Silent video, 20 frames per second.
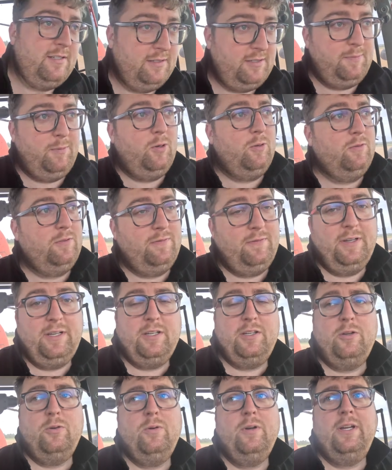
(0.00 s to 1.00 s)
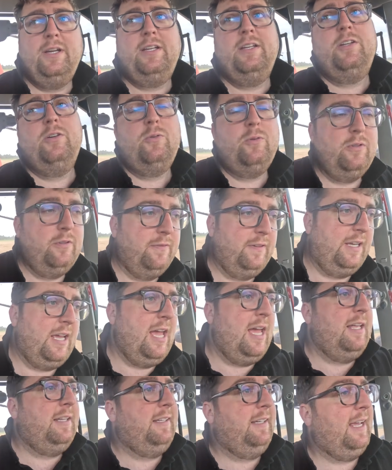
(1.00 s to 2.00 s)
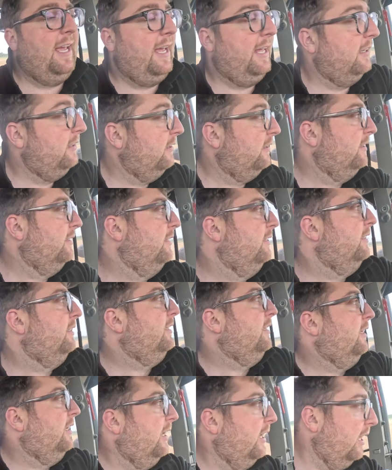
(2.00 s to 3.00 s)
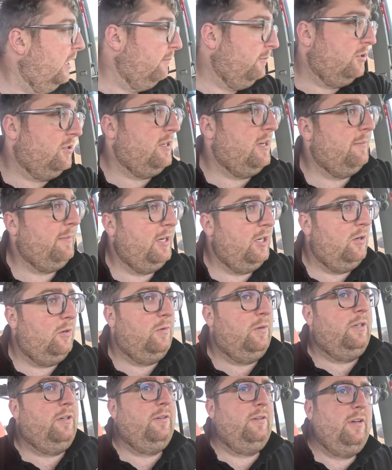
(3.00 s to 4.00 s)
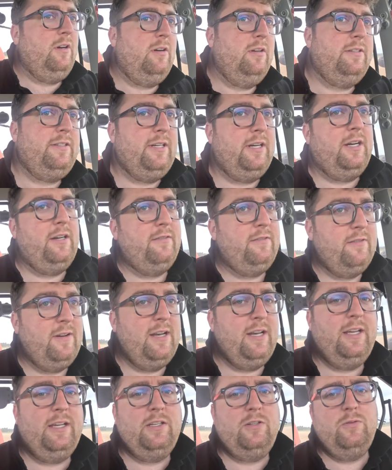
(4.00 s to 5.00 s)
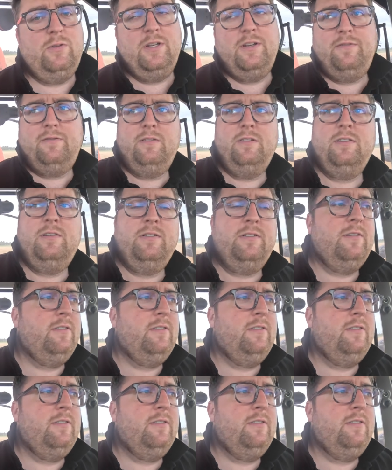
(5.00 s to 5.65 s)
I suppose if I can do it, I can do it. If I can't, I can't. But just let me know what your thoughts are. If there's anything I can do different,